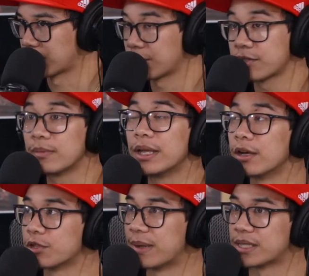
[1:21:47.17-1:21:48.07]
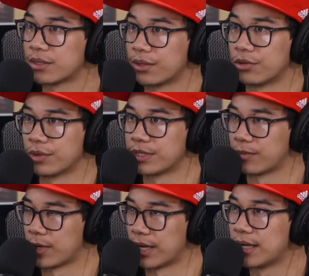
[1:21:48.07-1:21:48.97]
social media was basically the reason
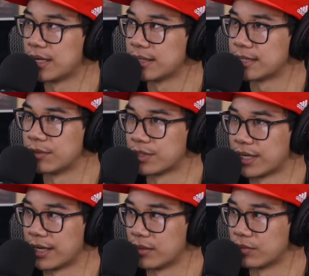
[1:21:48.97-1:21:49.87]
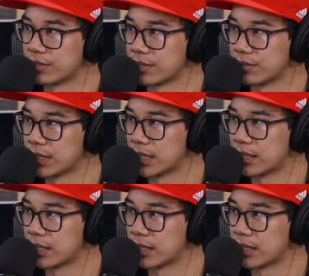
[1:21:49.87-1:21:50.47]
why she was not able to,